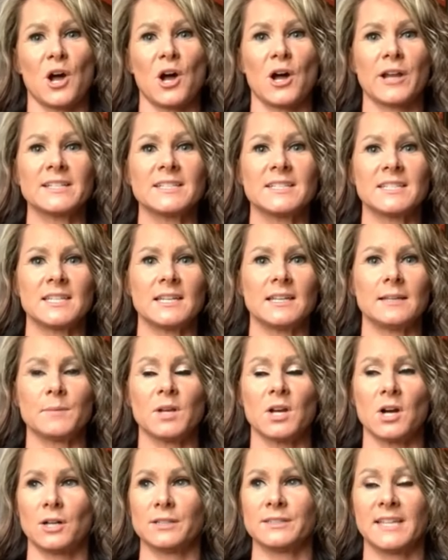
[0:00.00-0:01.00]
on a team
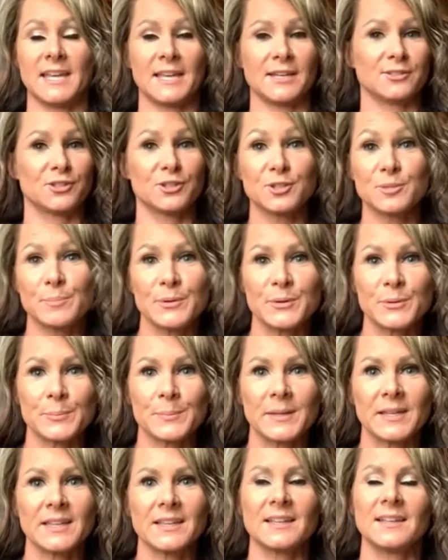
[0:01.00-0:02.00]
called Cancer's
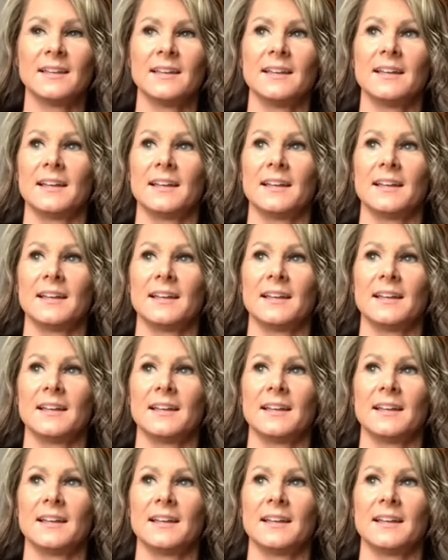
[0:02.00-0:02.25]
Poopy.